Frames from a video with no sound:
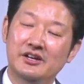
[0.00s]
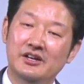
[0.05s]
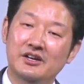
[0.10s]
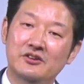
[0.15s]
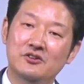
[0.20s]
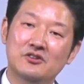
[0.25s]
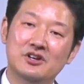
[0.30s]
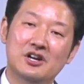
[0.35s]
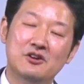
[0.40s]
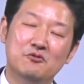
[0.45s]

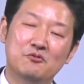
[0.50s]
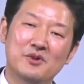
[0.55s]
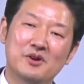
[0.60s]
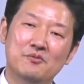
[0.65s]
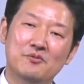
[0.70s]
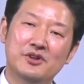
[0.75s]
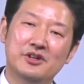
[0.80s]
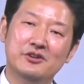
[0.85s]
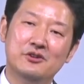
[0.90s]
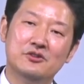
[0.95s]
You got to
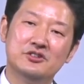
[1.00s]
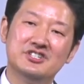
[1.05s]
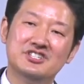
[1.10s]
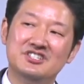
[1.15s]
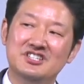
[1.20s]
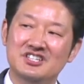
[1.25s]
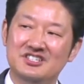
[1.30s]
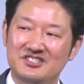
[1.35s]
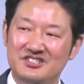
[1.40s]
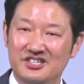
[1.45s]
remember that you're
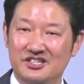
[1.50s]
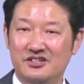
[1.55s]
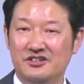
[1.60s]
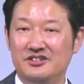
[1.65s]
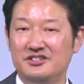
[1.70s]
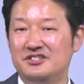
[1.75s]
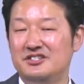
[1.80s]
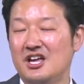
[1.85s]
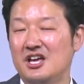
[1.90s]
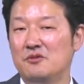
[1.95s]
just a sinner
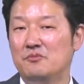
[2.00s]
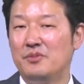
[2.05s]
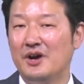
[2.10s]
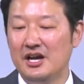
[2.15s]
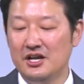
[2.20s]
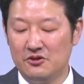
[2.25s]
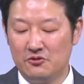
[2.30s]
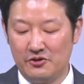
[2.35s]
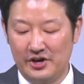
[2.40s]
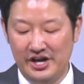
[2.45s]
saved by
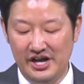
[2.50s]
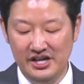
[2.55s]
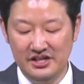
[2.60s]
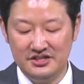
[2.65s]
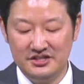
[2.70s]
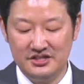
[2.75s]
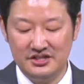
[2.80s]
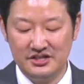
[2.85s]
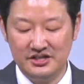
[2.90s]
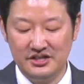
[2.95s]

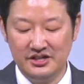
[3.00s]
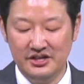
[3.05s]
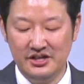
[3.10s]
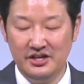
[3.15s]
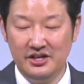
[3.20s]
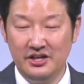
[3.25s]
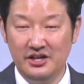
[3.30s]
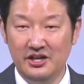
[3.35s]
grace. Amen.